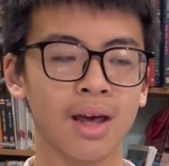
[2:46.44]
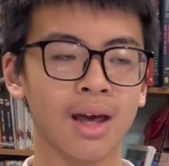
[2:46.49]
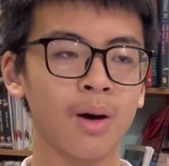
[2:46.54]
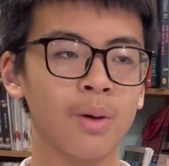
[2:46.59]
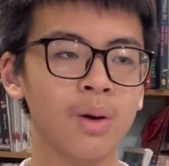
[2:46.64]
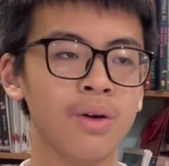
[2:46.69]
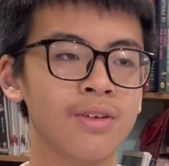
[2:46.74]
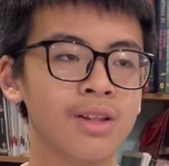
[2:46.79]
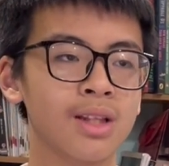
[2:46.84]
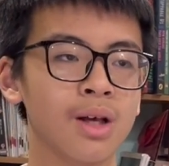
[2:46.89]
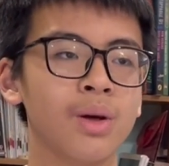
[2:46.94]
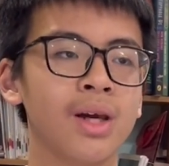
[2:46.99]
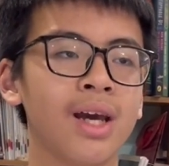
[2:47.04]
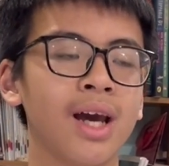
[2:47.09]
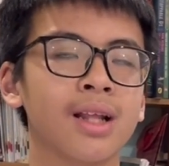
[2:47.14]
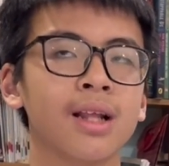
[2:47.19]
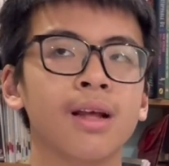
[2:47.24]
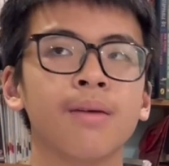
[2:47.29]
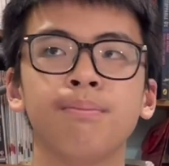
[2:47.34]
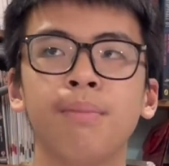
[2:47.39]
even though he
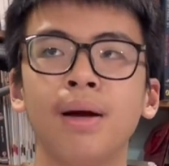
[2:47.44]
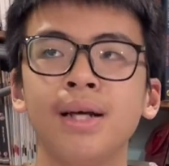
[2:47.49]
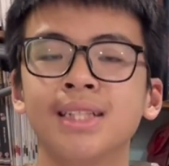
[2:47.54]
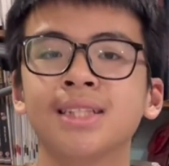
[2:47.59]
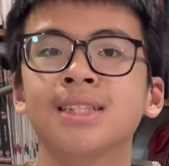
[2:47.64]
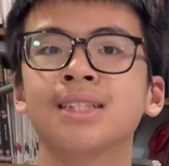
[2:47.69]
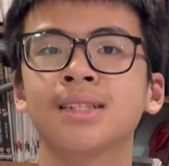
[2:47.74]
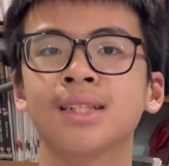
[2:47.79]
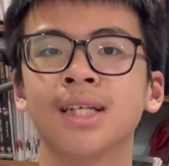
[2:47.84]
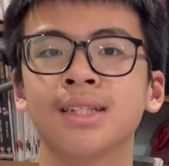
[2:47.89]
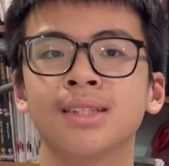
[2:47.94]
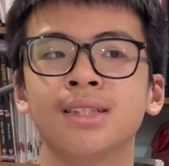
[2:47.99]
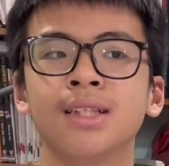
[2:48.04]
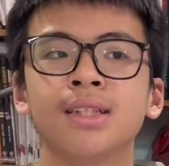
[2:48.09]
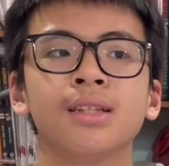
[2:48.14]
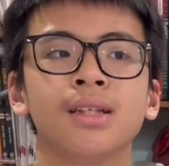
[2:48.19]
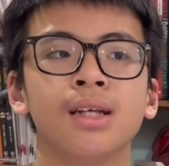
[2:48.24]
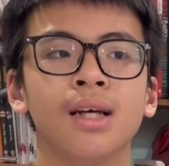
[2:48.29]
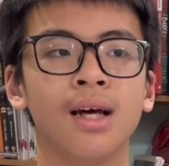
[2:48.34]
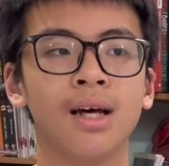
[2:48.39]
had basic
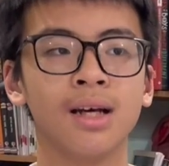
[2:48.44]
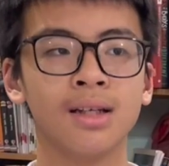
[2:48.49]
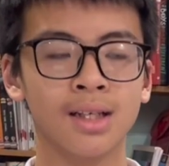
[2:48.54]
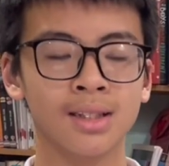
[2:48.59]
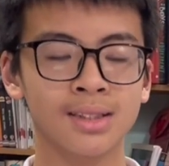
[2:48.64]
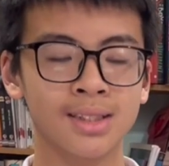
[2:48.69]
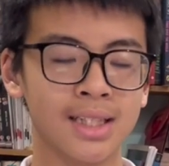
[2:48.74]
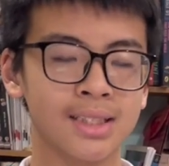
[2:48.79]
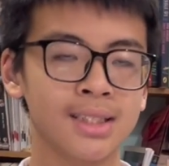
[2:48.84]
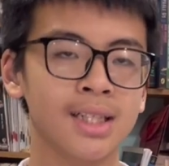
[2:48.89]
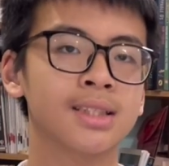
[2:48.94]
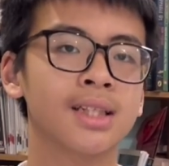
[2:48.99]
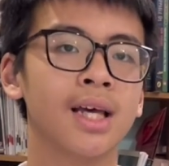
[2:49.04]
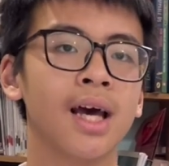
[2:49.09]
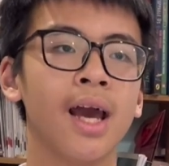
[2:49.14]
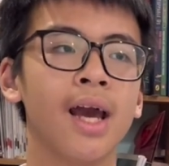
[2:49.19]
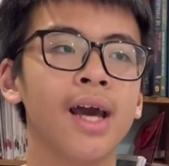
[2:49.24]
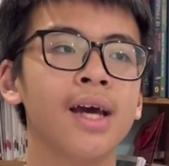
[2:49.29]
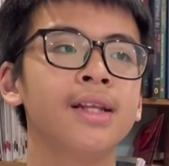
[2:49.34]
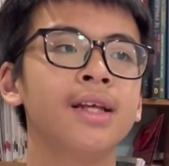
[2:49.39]
successes
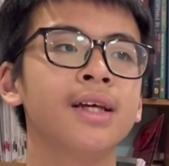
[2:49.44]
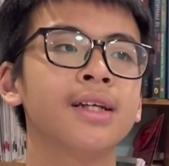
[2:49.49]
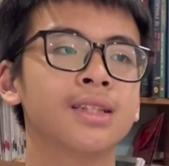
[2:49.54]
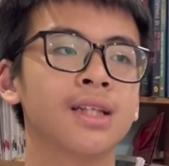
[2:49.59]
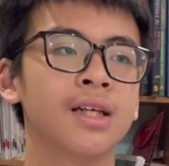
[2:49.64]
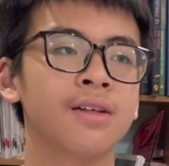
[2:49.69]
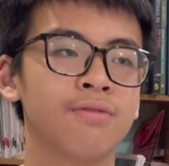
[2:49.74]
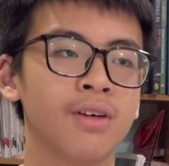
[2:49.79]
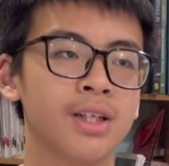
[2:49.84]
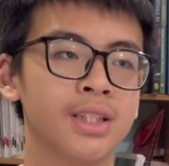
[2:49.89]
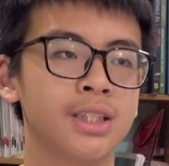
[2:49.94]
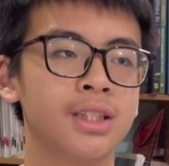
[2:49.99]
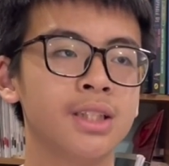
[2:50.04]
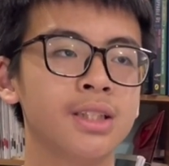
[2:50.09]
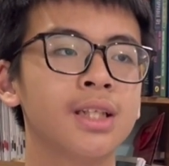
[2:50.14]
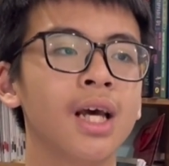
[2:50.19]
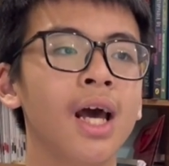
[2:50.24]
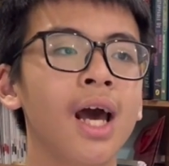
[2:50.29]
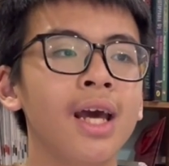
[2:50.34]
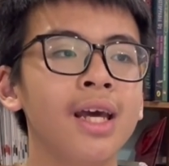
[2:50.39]
in his
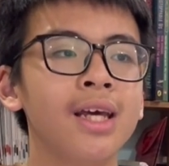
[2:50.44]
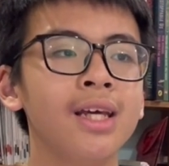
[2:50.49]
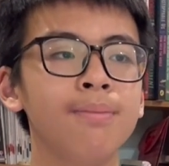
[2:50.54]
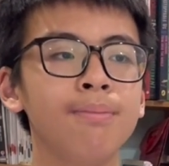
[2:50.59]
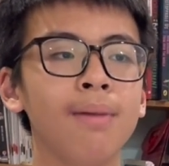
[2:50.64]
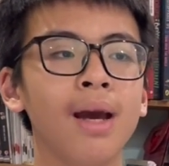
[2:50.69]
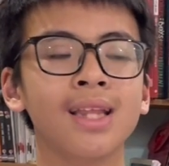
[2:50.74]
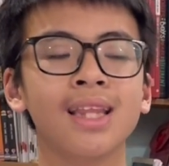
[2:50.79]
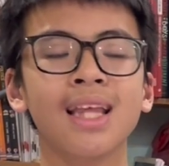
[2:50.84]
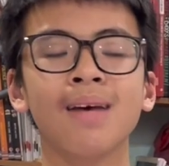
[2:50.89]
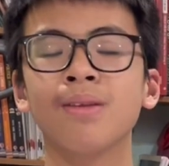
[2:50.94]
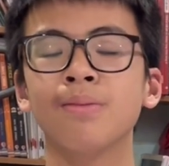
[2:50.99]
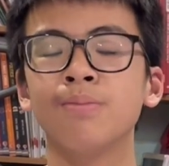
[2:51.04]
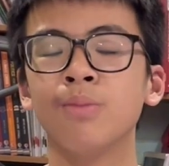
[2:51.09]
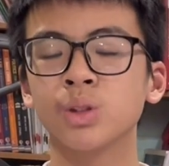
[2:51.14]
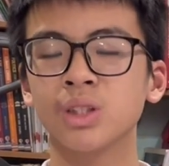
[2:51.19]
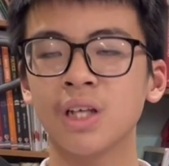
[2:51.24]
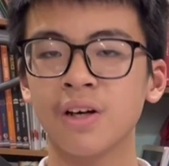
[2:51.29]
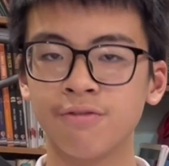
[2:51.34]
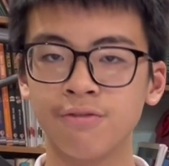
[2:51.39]
inventions, he made them the
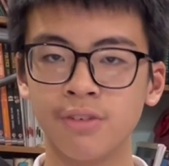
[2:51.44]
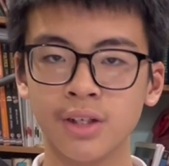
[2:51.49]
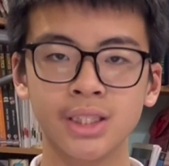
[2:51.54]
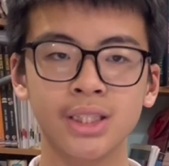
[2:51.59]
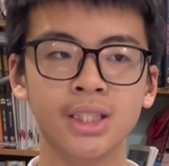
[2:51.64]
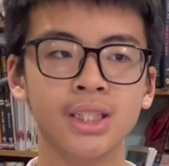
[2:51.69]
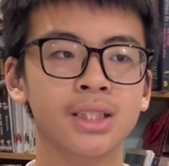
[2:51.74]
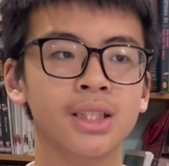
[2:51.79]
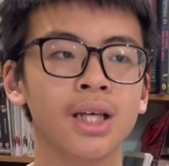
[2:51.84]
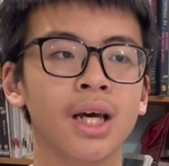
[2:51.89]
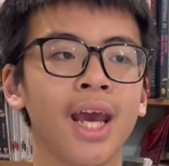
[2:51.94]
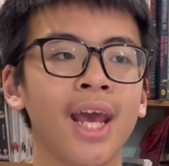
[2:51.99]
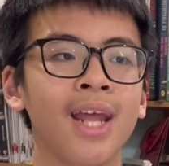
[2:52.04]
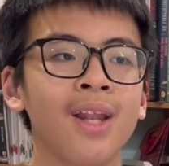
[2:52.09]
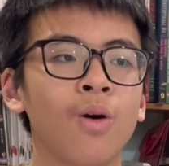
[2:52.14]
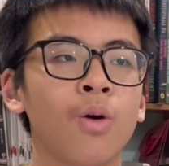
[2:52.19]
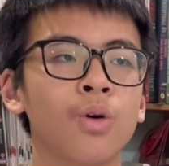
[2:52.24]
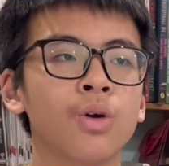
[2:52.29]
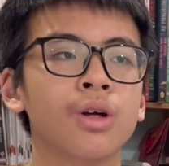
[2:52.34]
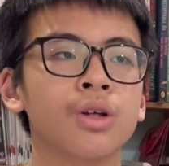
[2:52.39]
most efficient in
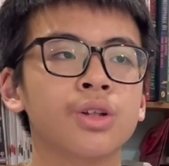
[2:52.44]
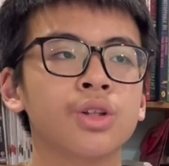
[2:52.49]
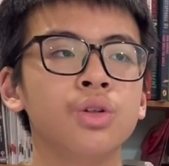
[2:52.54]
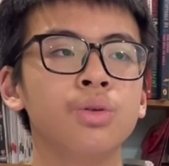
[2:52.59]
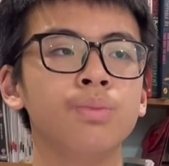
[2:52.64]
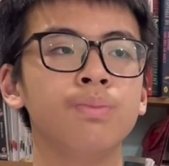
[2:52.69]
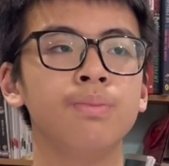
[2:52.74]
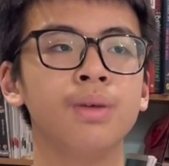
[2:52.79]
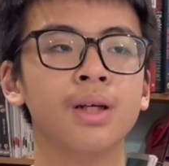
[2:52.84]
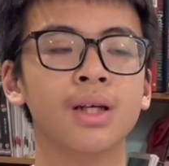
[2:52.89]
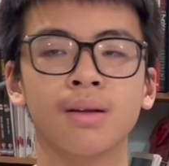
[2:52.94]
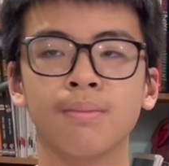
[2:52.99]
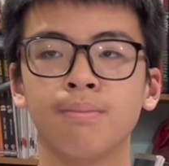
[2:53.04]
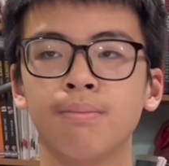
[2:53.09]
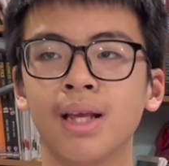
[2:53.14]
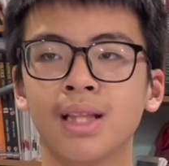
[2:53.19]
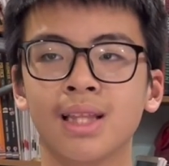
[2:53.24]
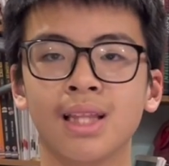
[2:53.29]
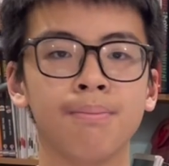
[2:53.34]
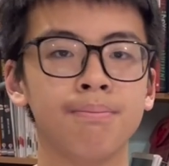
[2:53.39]
order to
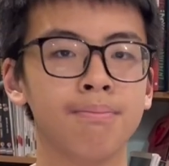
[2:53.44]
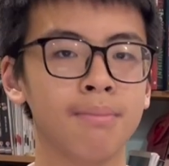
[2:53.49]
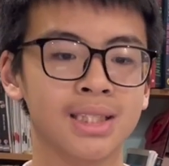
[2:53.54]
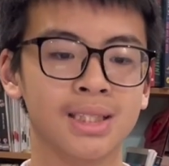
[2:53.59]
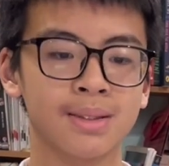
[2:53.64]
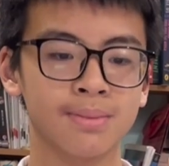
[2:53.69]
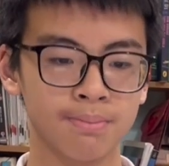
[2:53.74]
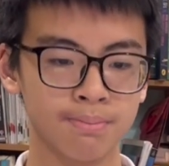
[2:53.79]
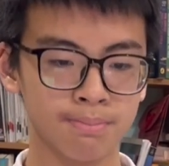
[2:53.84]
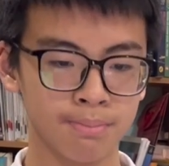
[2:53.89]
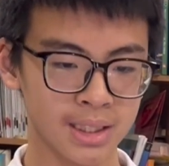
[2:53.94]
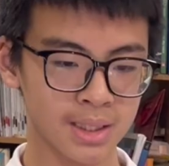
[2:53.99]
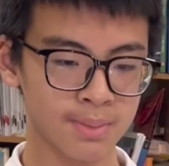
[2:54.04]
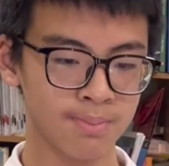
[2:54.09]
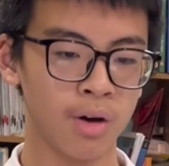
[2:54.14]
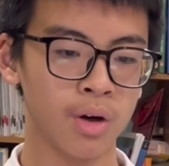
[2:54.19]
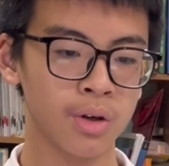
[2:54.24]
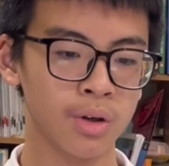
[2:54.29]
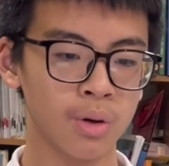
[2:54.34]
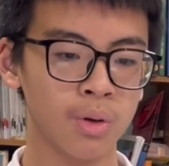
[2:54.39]
make the best
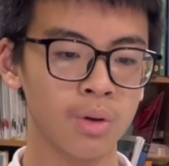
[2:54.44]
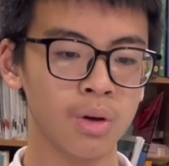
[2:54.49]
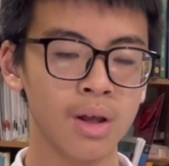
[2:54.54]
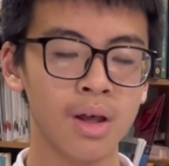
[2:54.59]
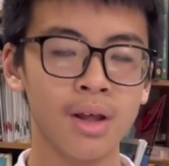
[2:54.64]
model.